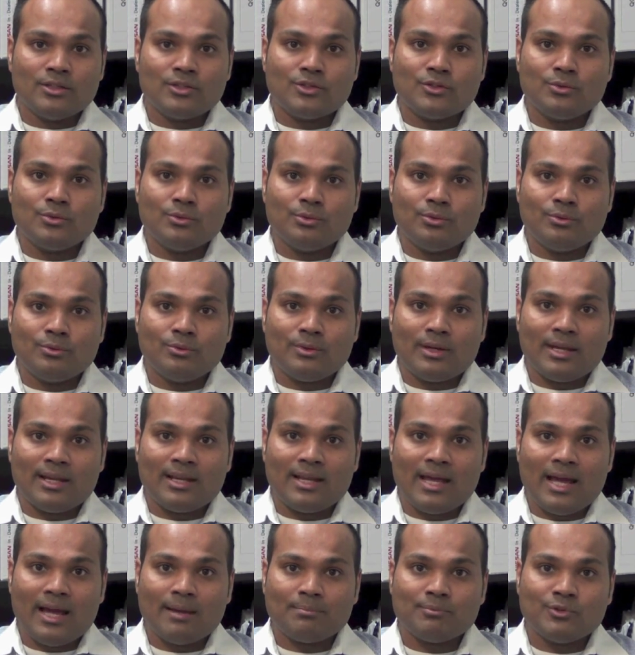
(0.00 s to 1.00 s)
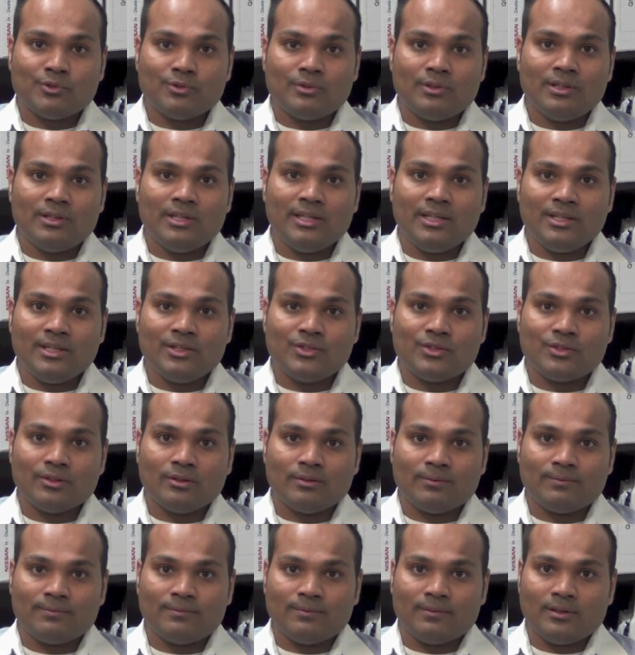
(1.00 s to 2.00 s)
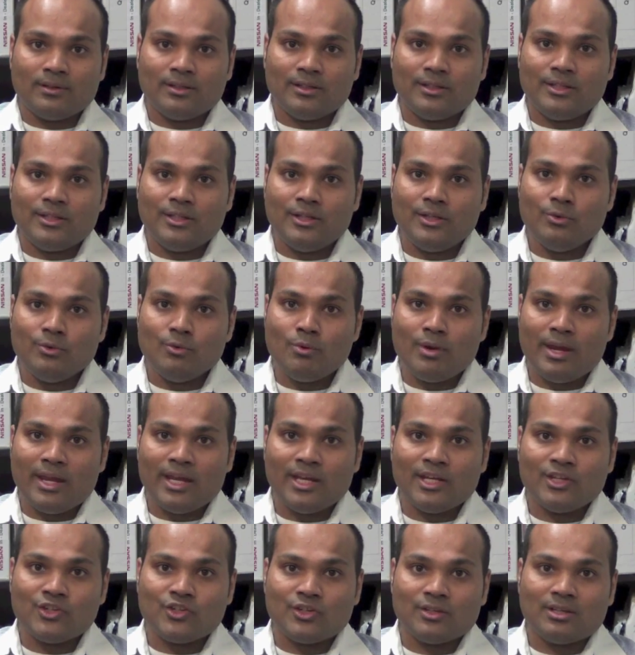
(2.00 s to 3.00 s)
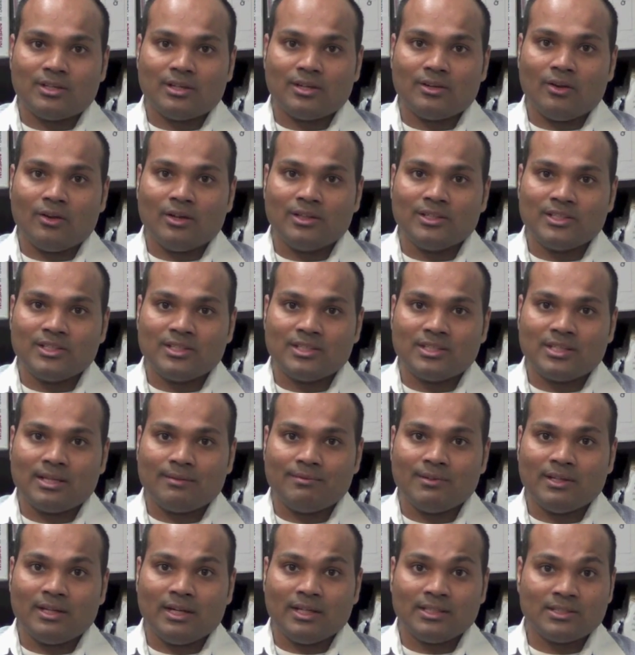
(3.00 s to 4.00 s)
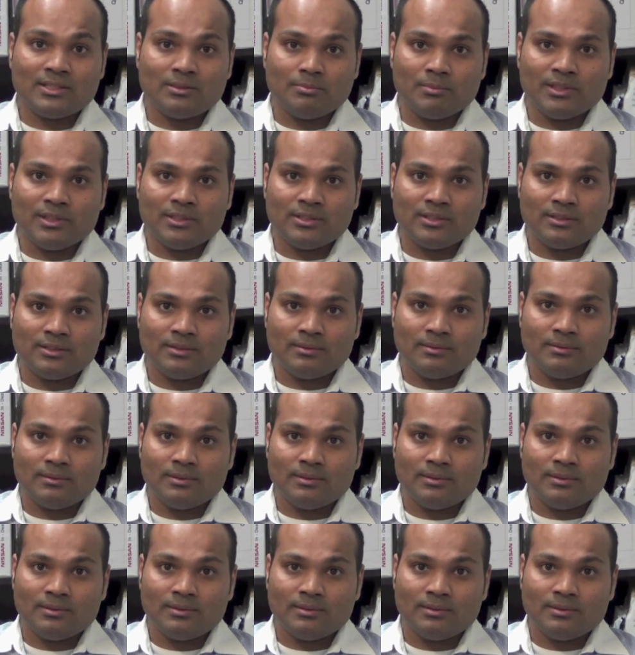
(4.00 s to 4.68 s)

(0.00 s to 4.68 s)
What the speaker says: to adapt to the needs of new age technology savvy customers.